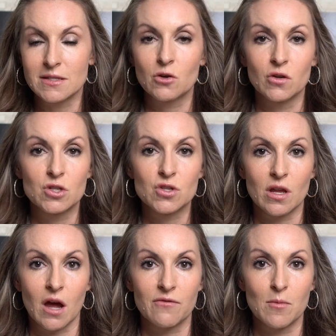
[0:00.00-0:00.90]
could shut
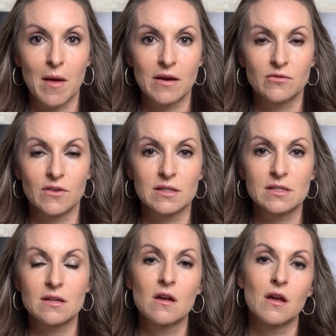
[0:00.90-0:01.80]
off the
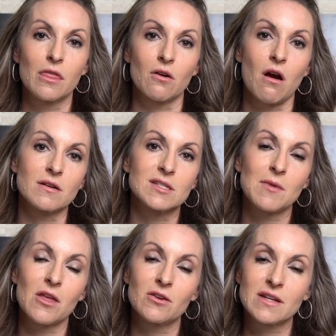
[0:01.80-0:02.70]
benefits. There are some
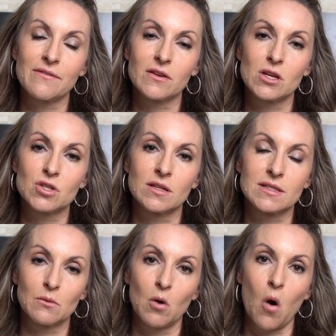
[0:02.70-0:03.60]
other definitions
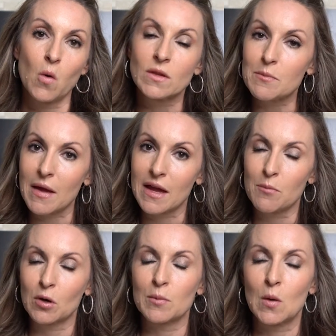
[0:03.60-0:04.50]
that will only pay a
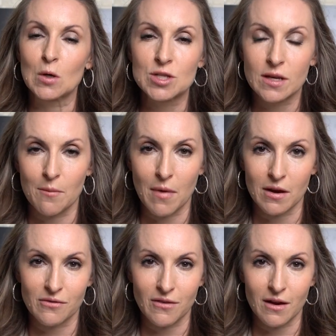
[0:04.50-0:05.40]
proportionate
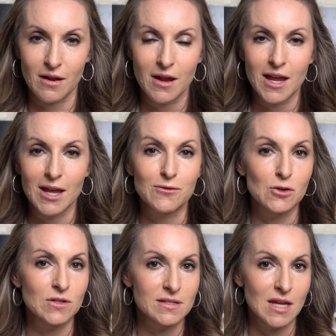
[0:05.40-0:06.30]
benefit if
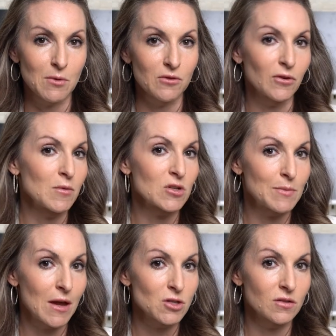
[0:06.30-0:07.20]
you're disabled from your
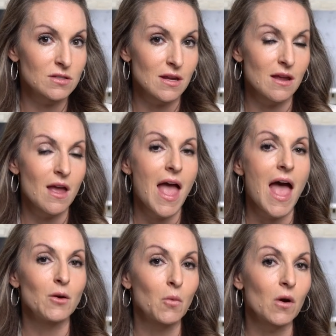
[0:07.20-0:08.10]
specialty
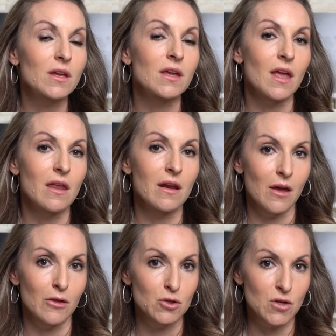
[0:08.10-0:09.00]
and working in
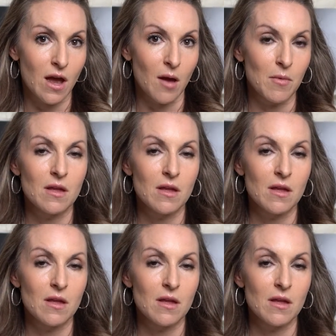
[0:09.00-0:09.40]
another job.